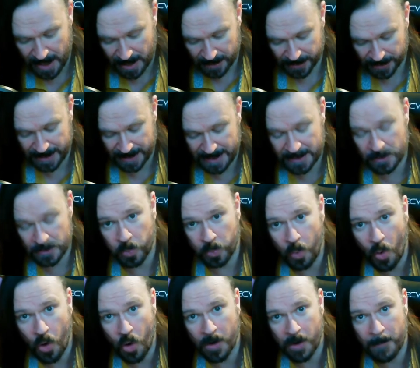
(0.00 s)
that his
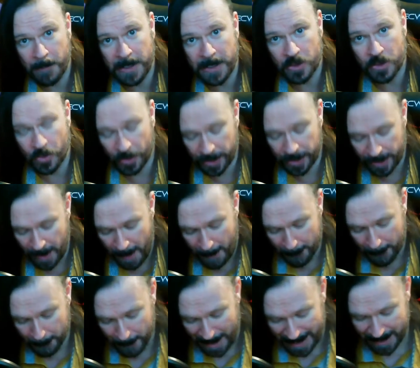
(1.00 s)
war on Bitcoin
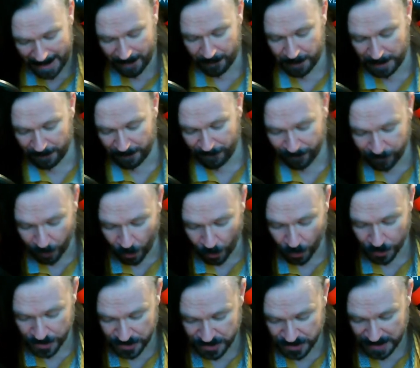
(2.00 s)
may have been
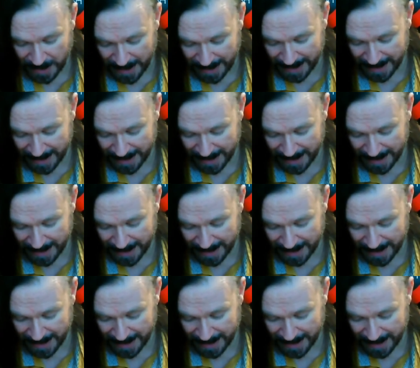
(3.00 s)
forced